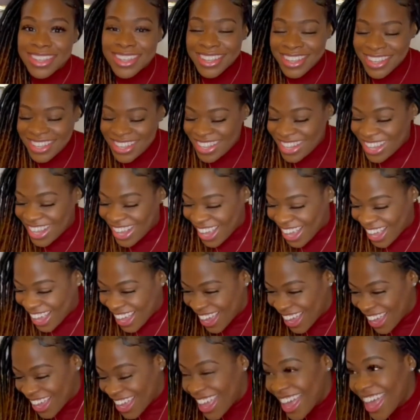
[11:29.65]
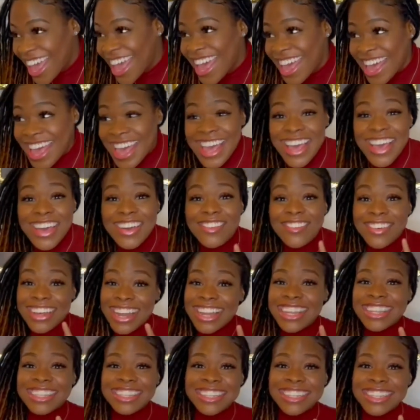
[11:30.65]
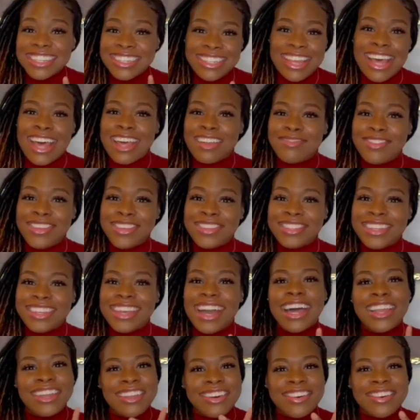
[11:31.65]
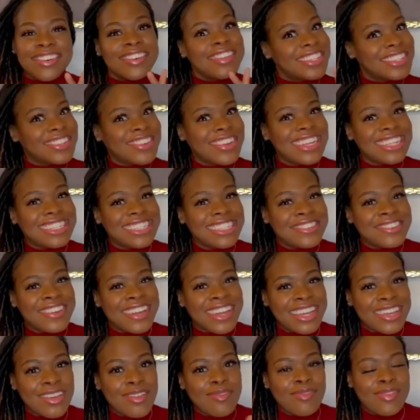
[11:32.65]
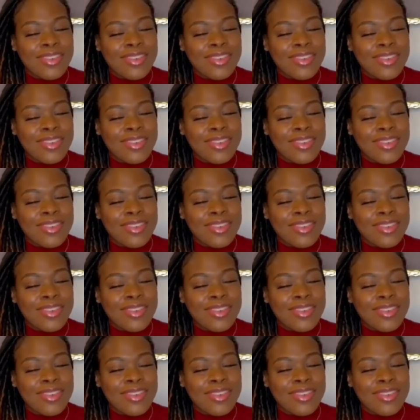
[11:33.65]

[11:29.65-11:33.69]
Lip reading: When I listen to sad music, I know it's crazy, right?